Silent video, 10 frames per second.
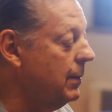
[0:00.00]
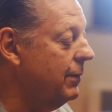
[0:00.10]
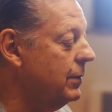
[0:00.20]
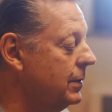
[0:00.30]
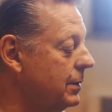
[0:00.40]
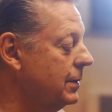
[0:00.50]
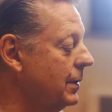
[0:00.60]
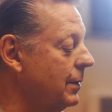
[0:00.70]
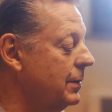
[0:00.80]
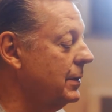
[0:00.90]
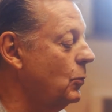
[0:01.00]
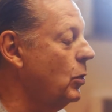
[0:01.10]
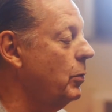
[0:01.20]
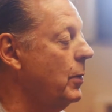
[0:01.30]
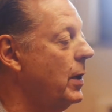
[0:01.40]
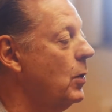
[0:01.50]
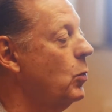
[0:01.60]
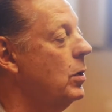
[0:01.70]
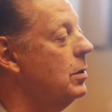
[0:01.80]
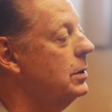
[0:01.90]
we want a
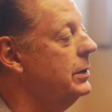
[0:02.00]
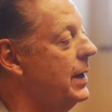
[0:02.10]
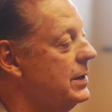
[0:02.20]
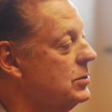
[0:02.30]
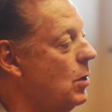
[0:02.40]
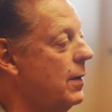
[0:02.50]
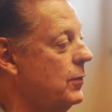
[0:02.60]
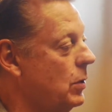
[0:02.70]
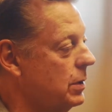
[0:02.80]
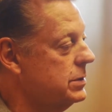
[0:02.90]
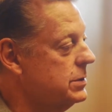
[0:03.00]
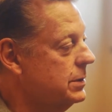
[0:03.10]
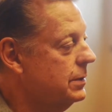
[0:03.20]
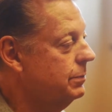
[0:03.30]
world-class golf course.